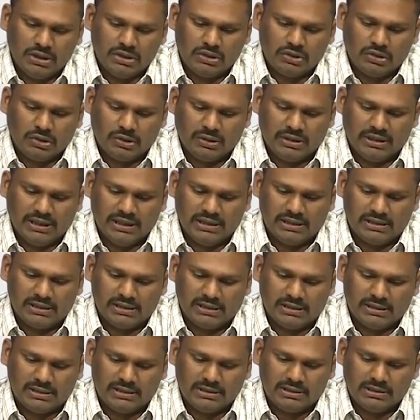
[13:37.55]
So,
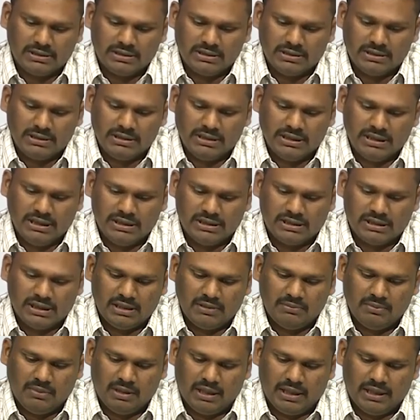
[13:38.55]
this G
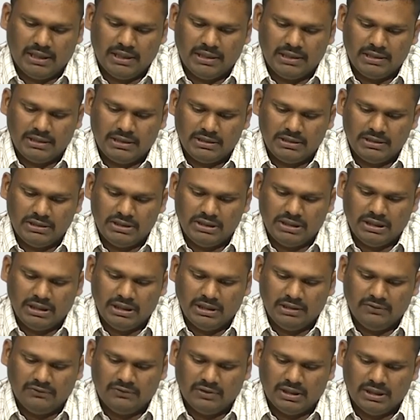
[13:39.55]
sigma I G
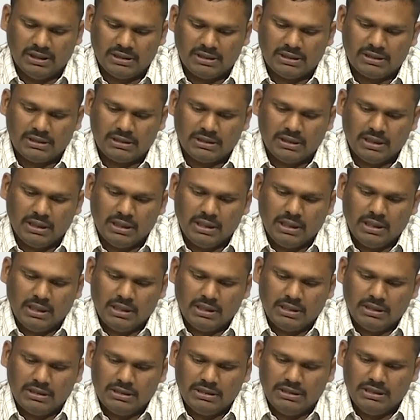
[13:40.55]
inverse,
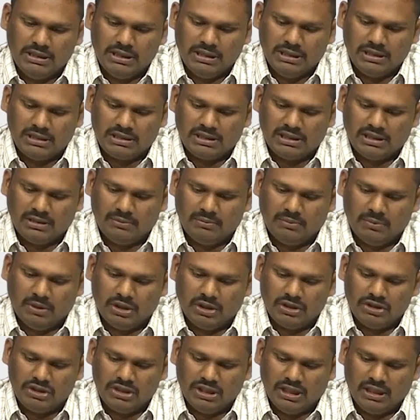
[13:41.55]
G
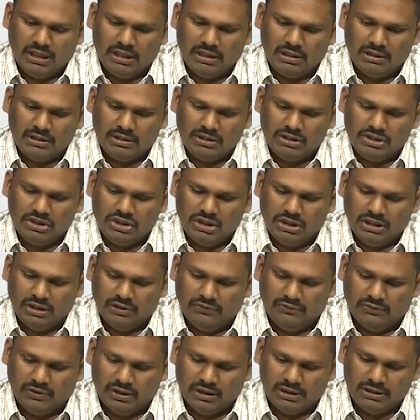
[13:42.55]
sigma j G
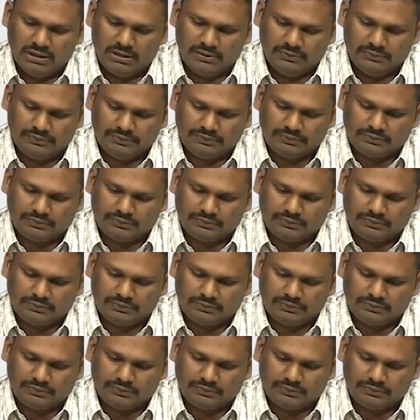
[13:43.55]
inverse,